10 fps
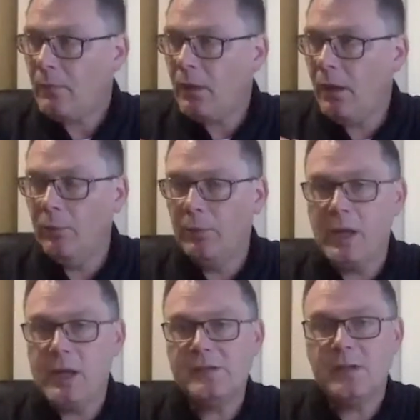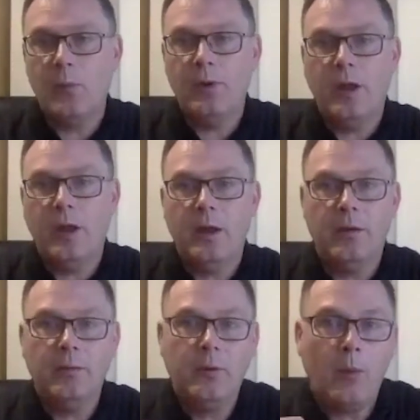a number of years ago,
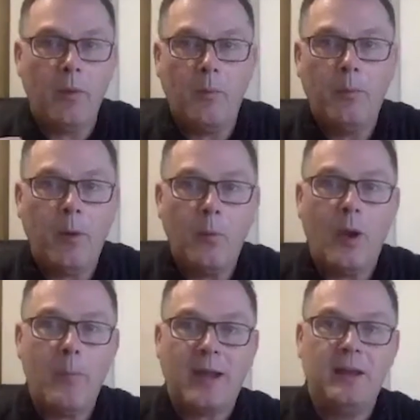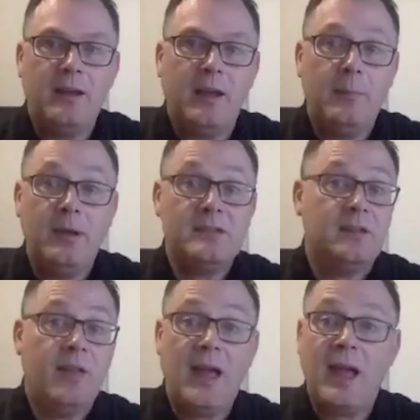and going way back in the dim and distant
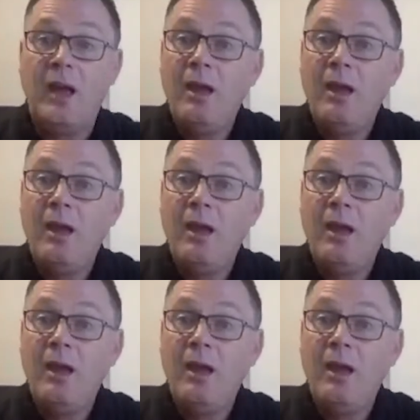there,